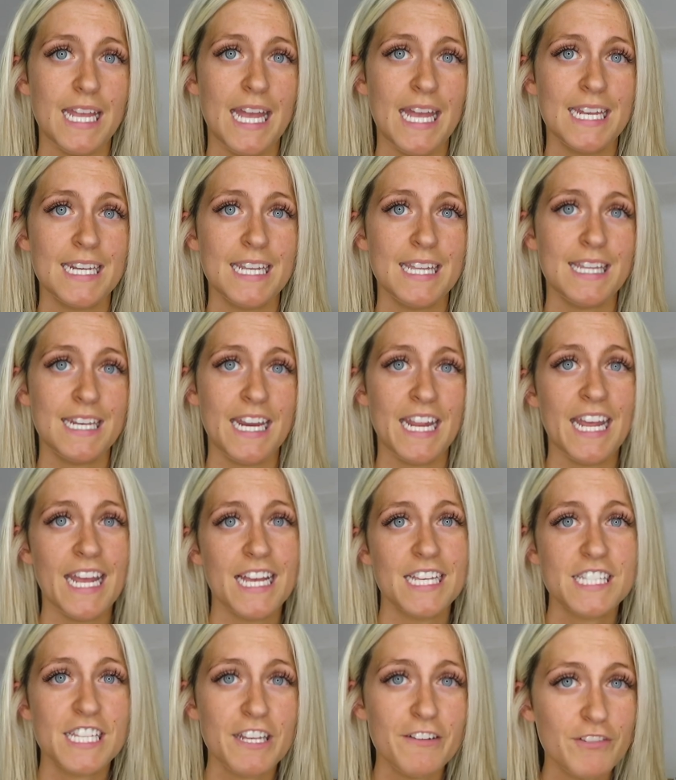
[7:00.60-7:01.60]
end of the day,
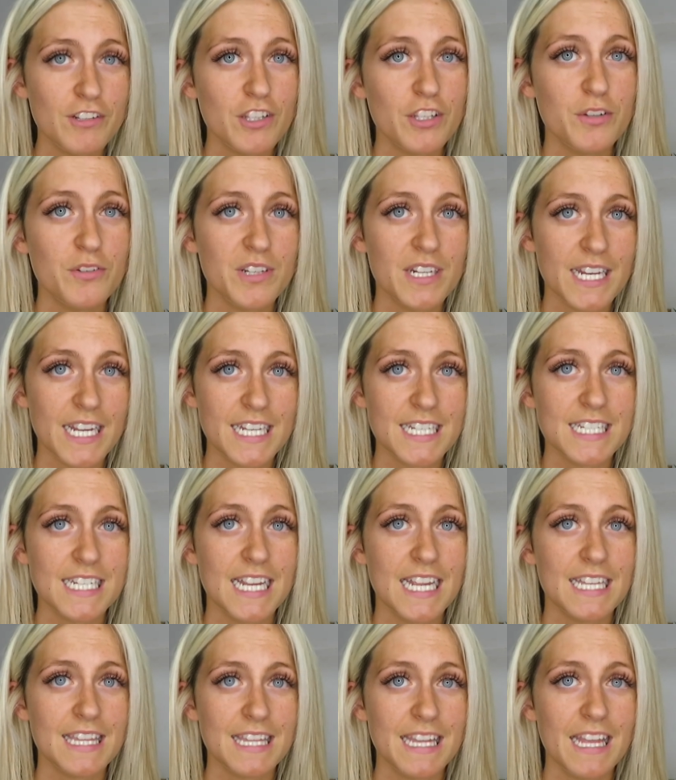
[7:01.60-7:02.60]
is he really going
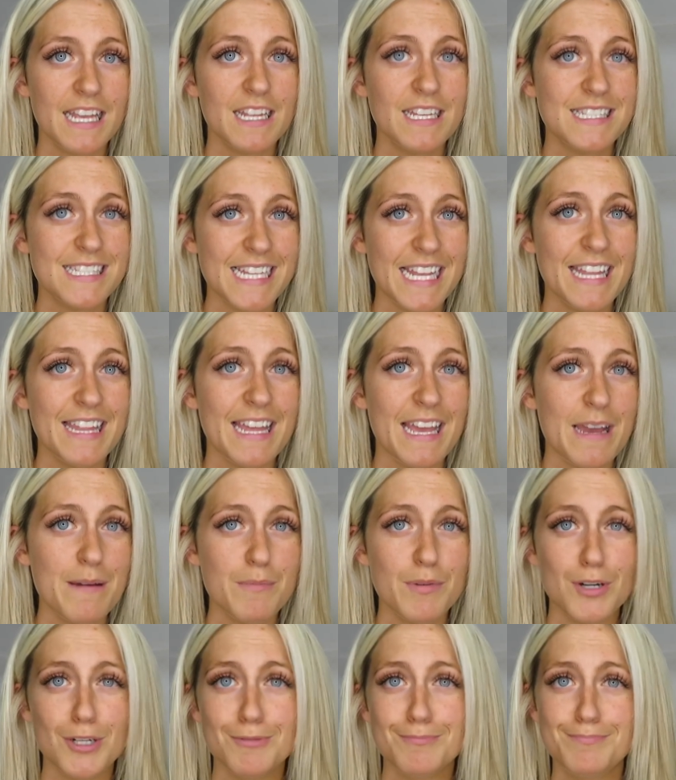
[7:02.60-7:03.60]
to see them
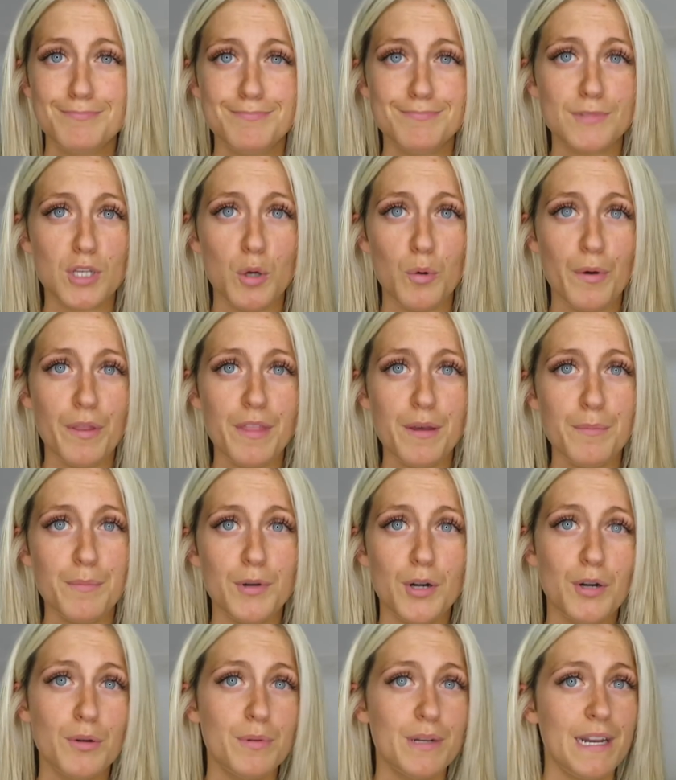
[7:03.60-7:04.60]
or go with them
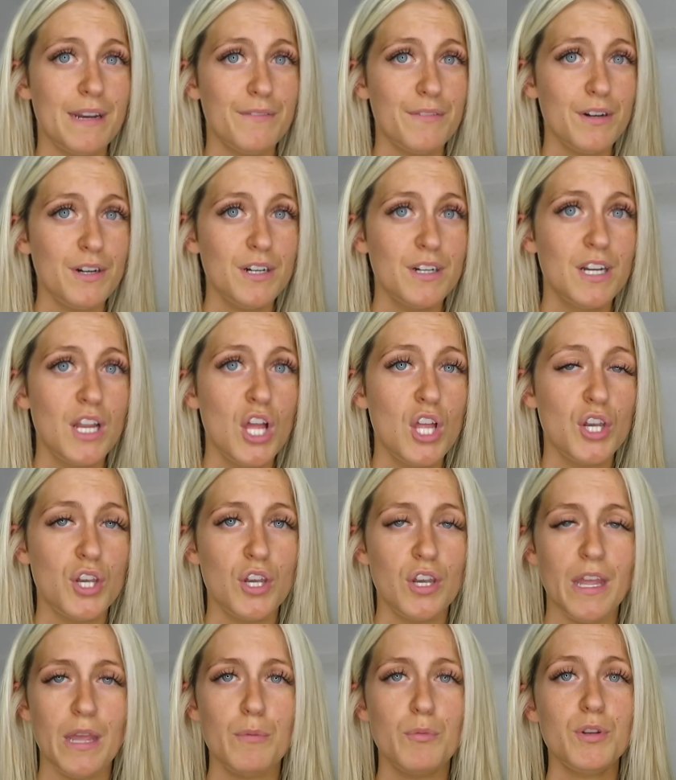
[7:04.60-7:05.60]
or whatever?
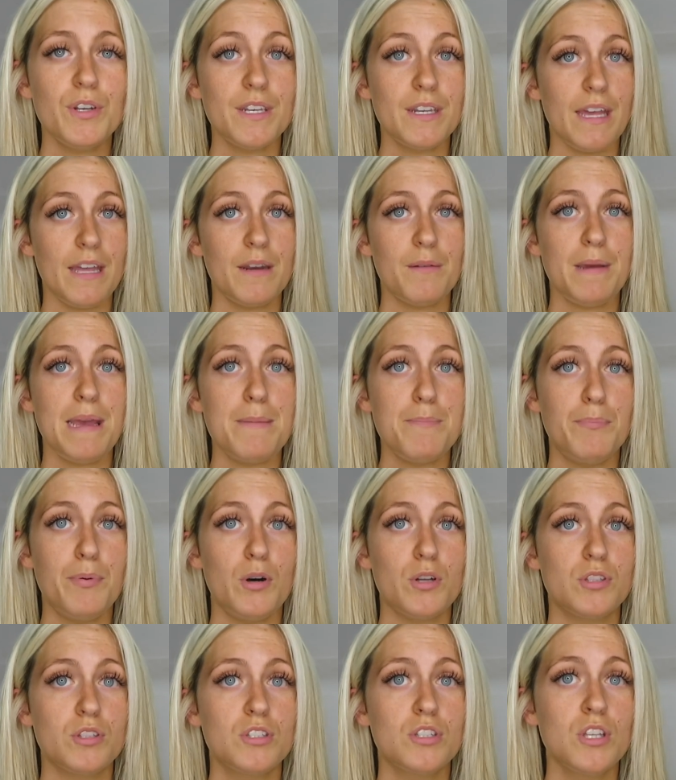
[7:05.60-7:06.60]
He wouldn't anyway.
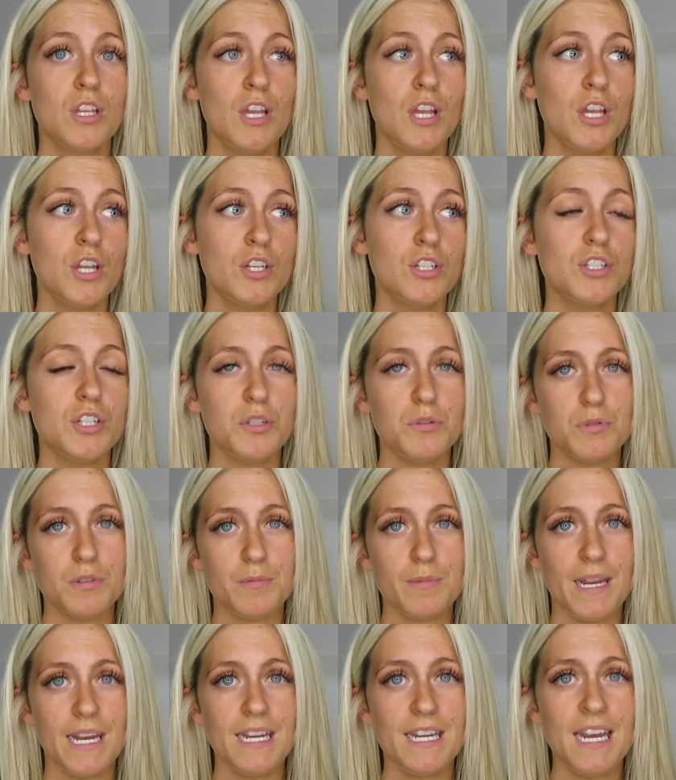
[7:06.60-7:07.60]
But do you know what I
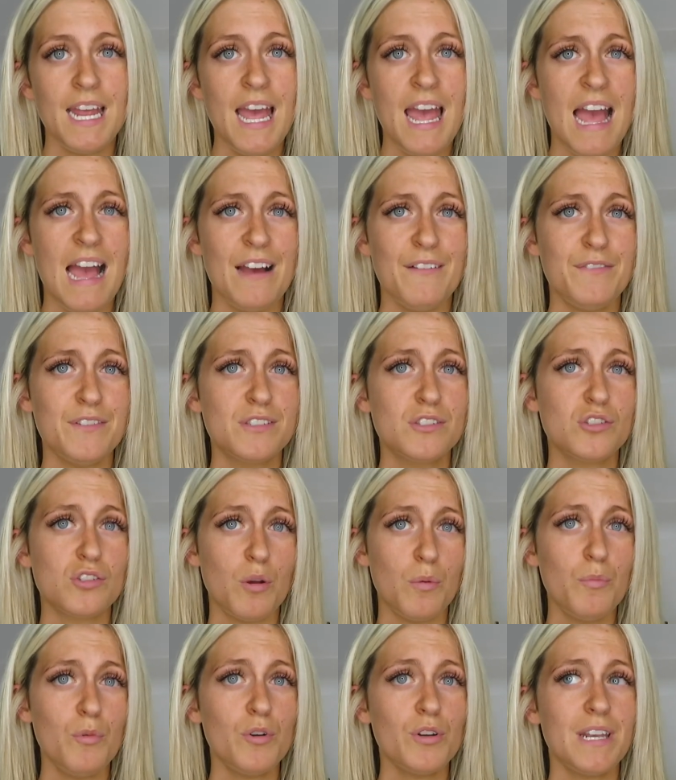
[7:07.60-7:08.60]
mean? If it's
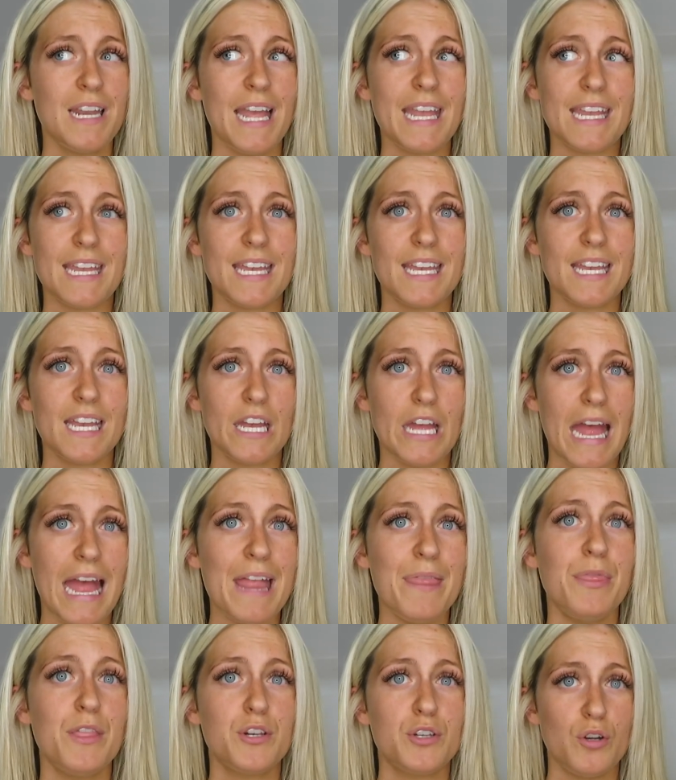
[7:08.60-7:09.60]
someone like
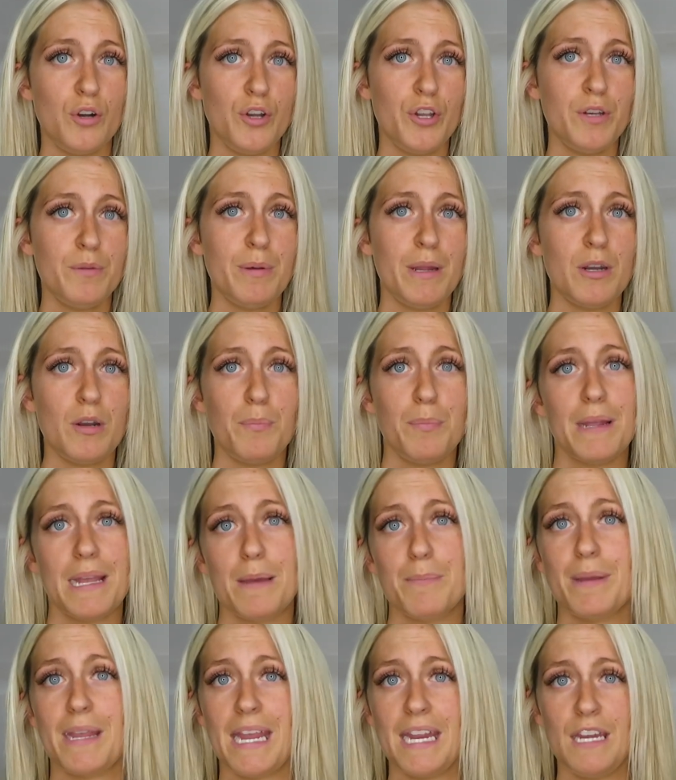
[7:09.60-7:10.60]
in the town putting up like
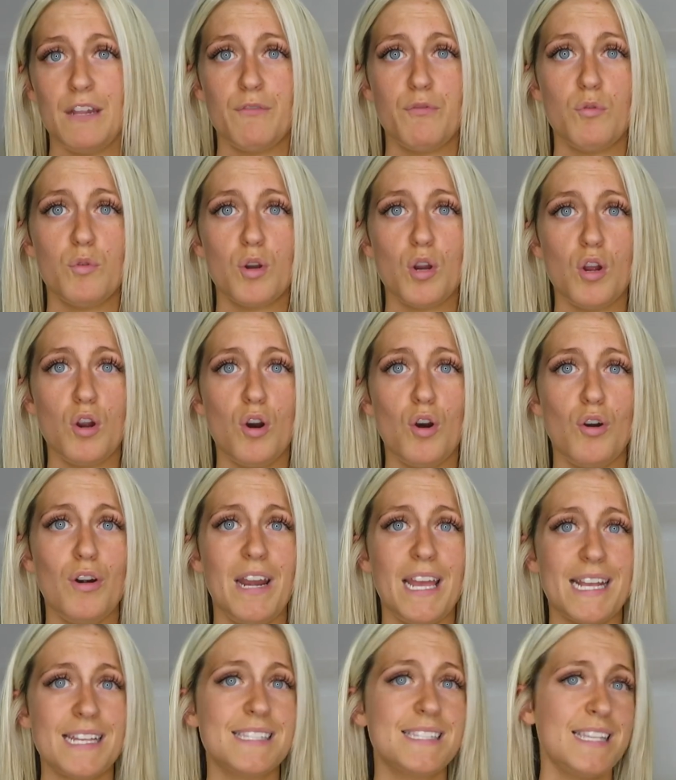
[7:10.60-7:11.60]
a bikini photo or
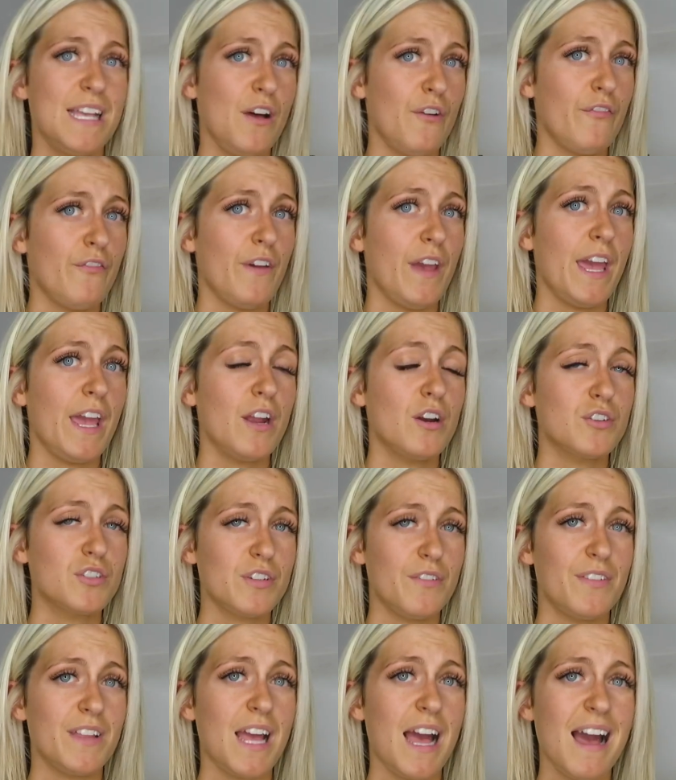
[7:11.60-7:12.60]
like a selfie or
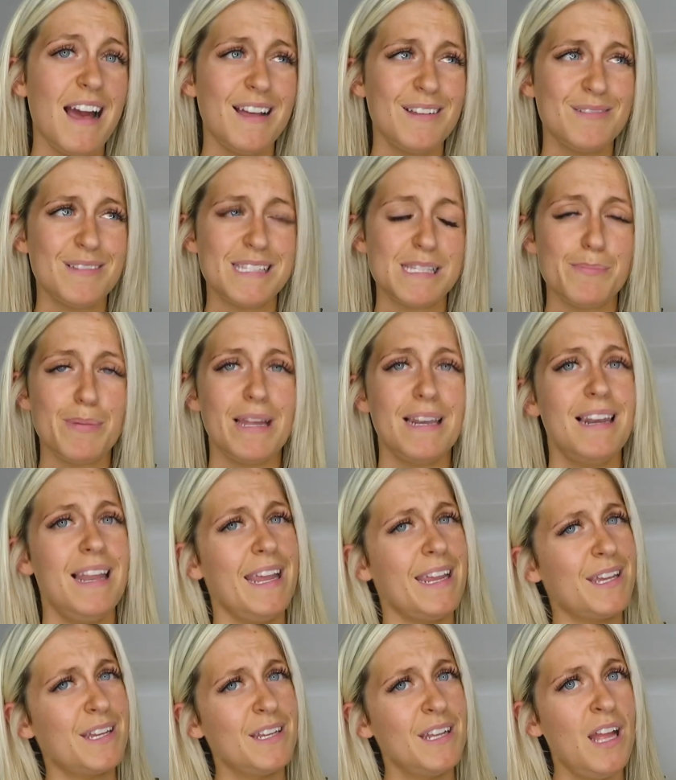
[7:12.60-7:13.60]
stuff like that, it's a bit
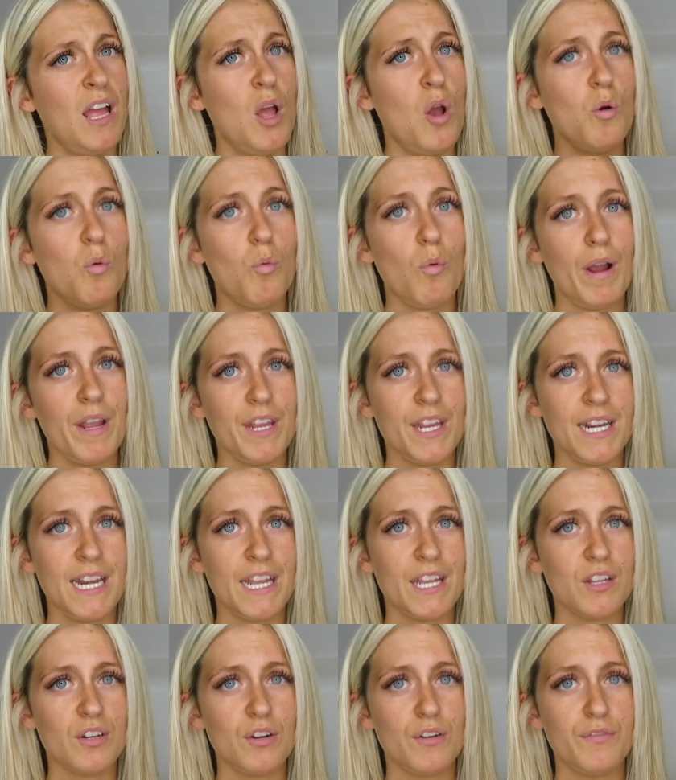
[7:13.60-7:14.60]
like, why are you
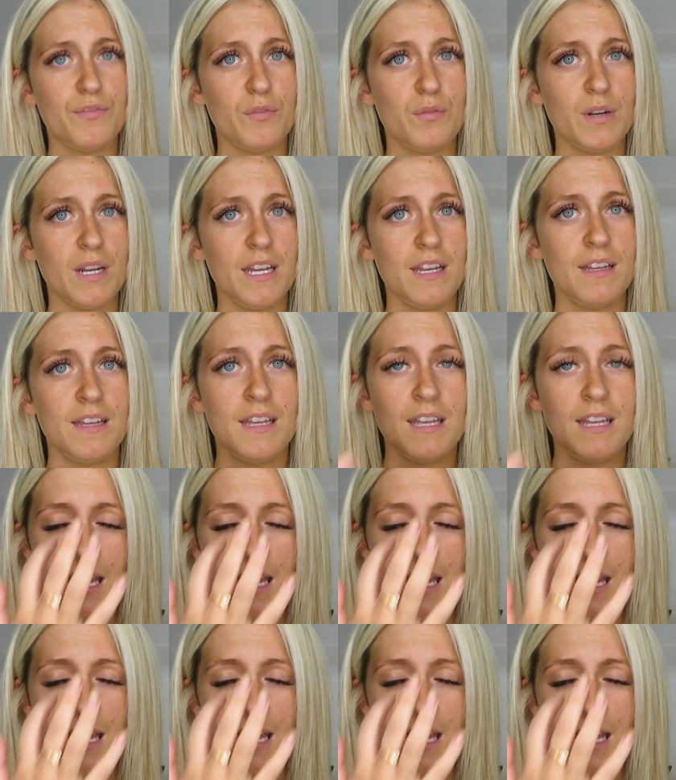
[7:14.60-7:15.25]
liking her photo?